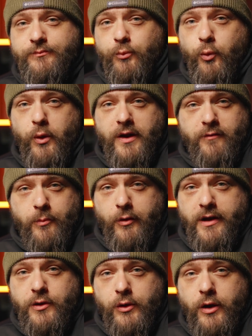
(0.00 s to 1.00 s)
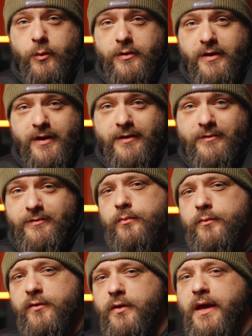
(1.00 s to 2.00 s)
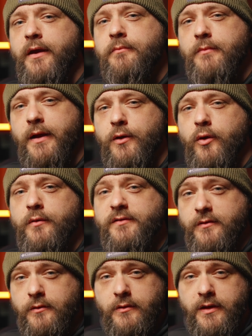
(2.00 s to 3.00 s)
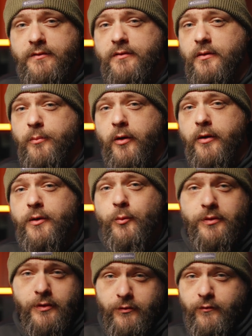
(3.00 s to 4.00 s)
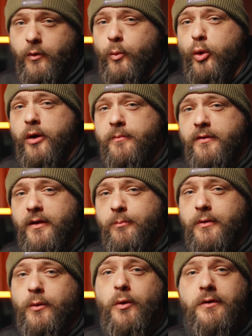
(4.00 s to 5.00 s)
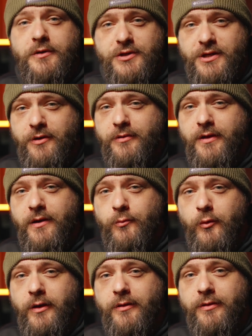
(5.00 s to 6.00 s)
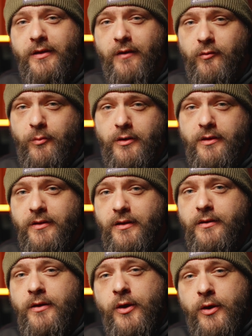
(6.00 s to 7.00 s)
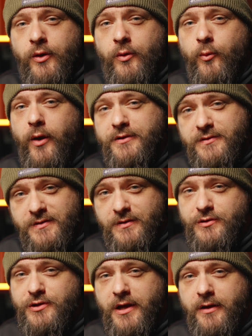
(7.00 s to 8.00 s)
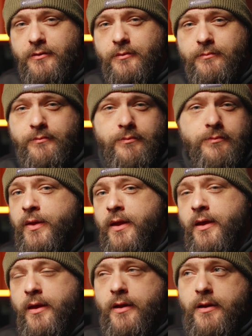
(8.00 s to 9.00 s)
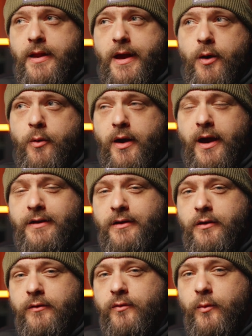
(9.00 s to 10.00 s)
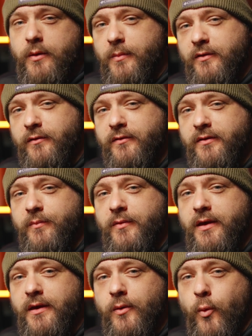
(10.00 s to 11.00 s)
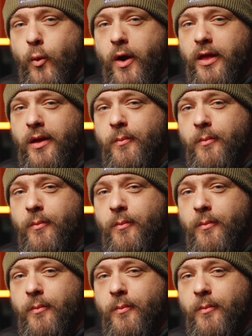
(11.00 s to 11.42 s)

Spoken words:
whatever brand you go with, I guess. So yeah, I know I was a little late to the party with this firmware update, but I wanted to share that with everybody that watches this channel. Now, I did also want to mention something while